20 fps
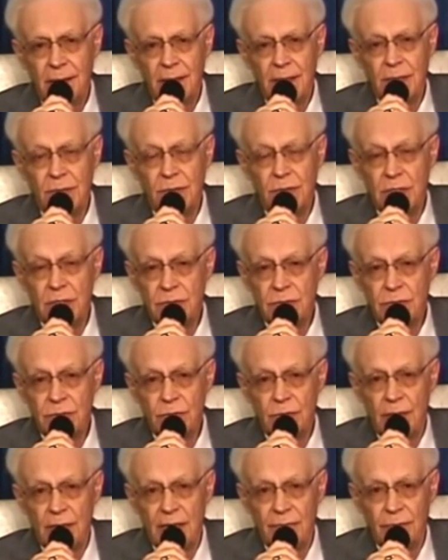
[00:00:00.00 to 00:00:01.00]
that Jesus
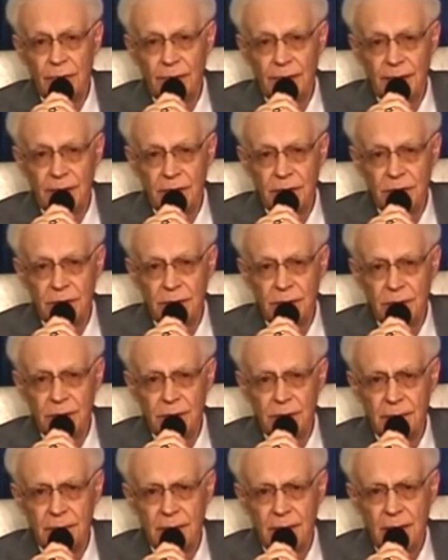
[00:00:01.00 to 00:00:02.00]
traveled
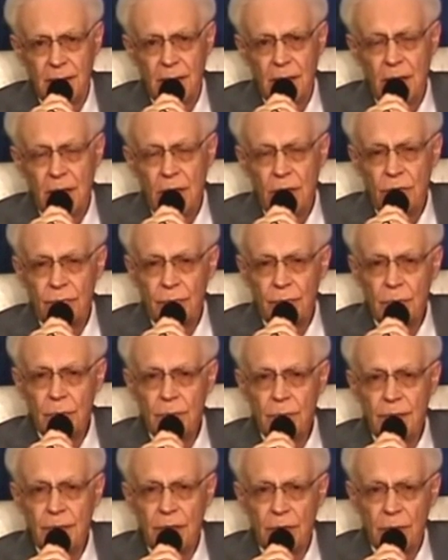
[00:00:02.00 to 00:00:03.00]
into
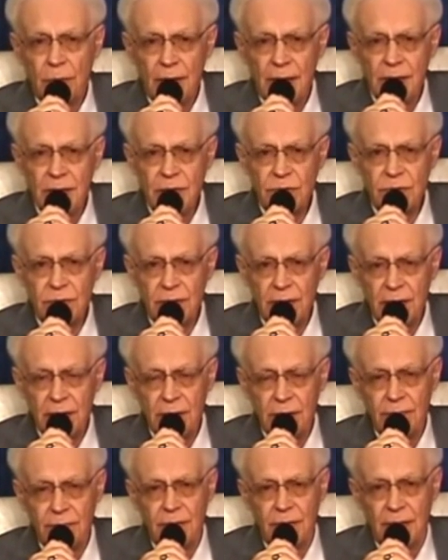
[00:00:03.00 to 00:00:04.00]
through the Christ
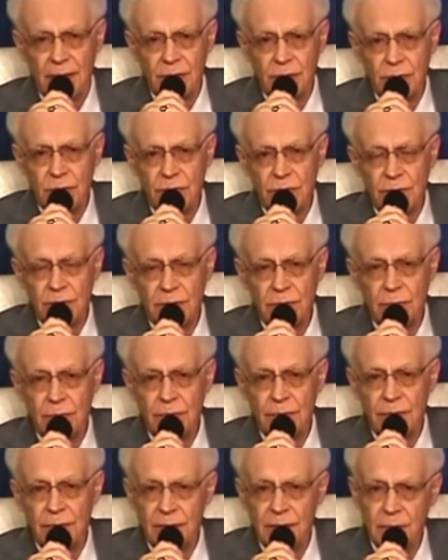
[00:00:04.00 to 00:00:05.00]
state of consciousness
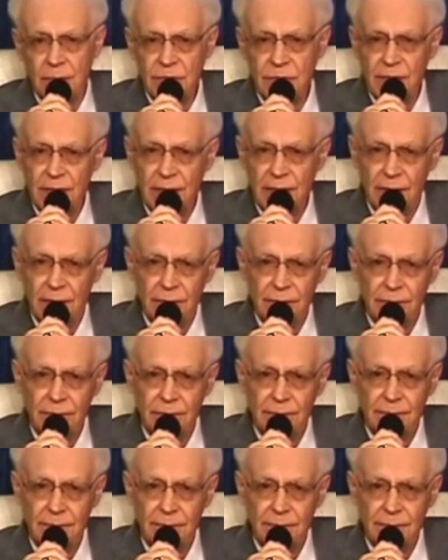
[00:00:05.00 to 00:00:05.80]
within himself.